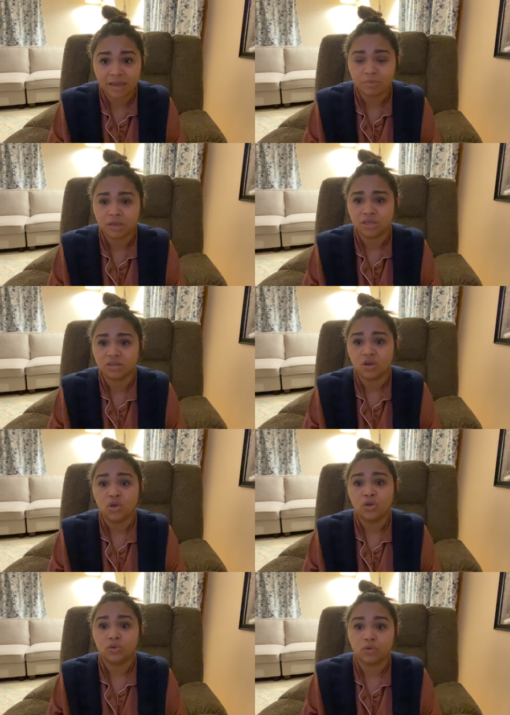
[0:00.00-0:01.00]
because
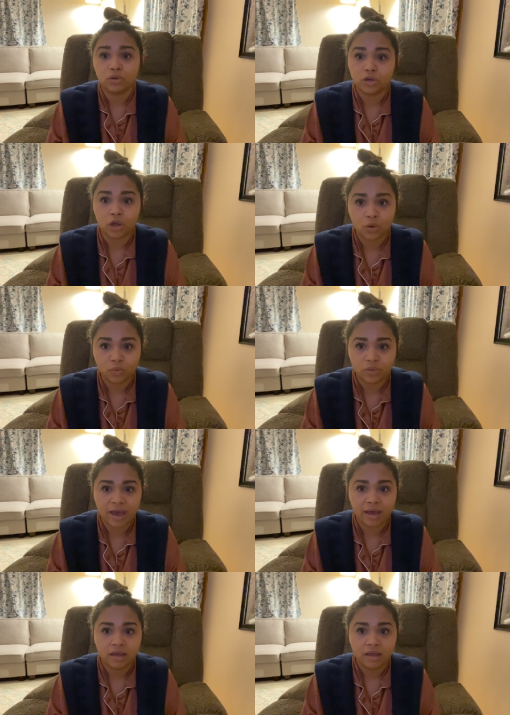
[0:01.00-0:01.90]
you'll know that